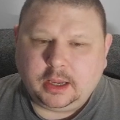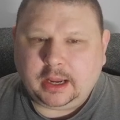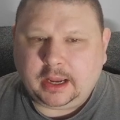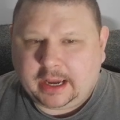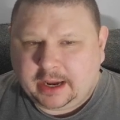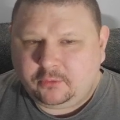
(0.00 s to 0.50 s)

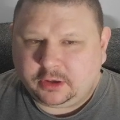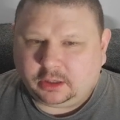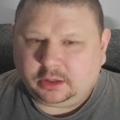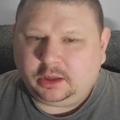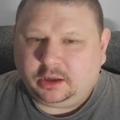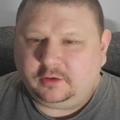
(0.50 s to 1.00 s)
I would
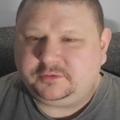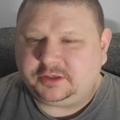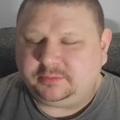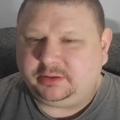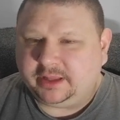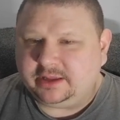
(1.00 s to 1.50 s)
love to
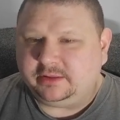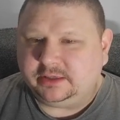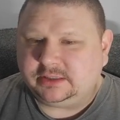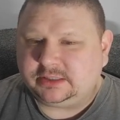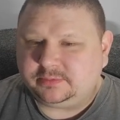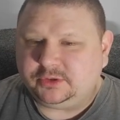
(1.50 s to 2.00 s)
play
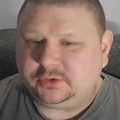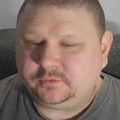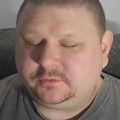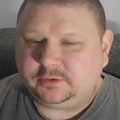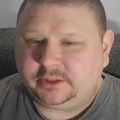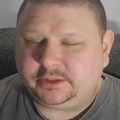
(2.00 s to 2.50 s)
this
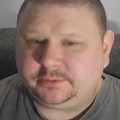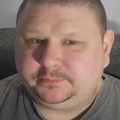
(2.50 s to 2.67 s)
move right here.